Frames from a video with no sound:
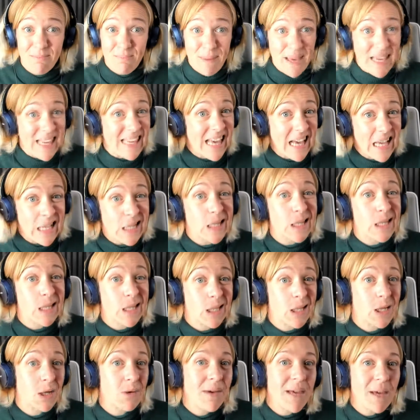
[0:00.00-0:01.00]
big
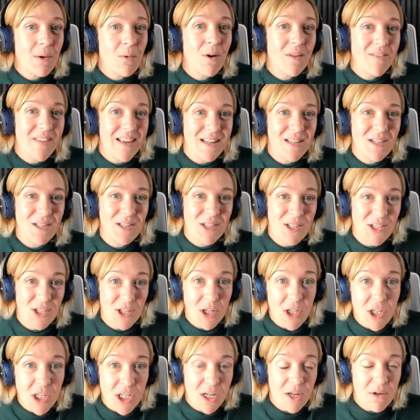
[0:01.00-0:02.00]
guests doing what they
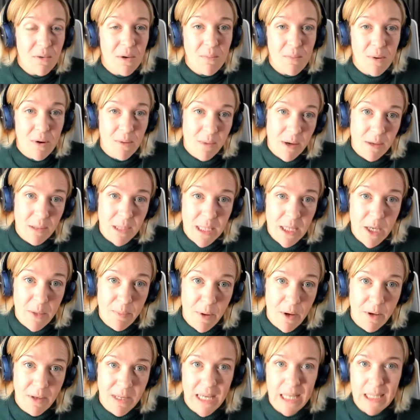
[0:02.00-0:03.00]
should do and promoting your
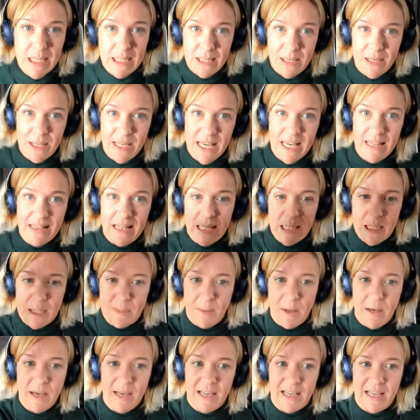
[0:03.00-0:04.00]
podcast. So you get that
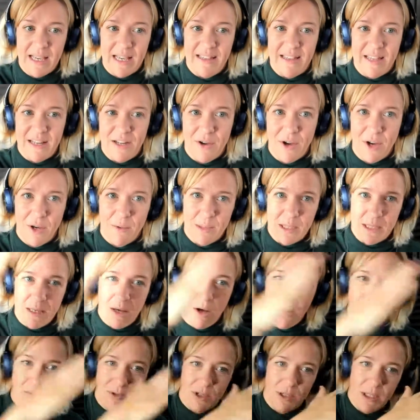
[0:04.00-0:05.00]
spike and then you hope to
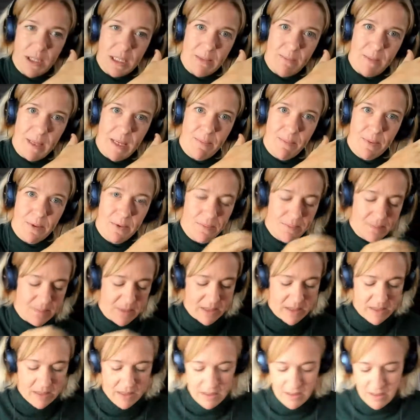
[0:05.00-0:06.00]
hold on to people.
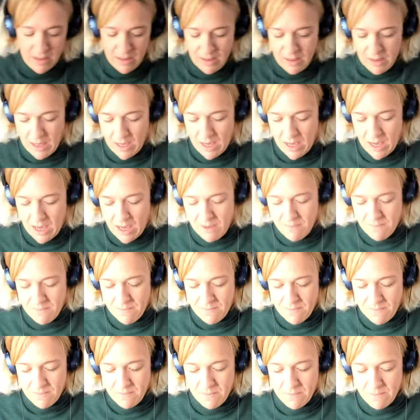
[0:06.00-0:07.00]

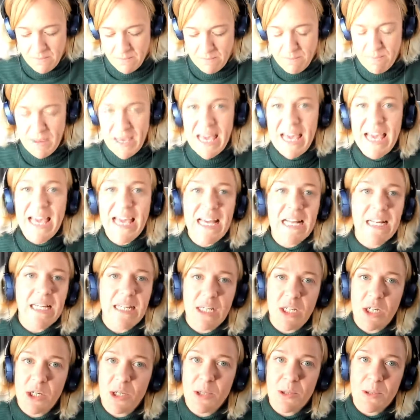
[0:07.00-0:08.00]
Um, being in
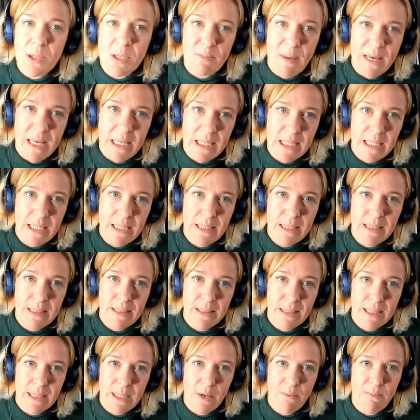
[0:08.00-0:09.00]
digital spaces,
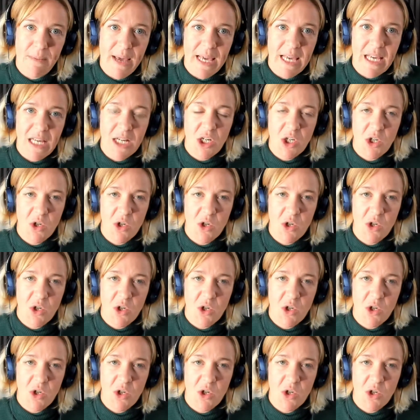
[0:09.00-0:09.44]
so making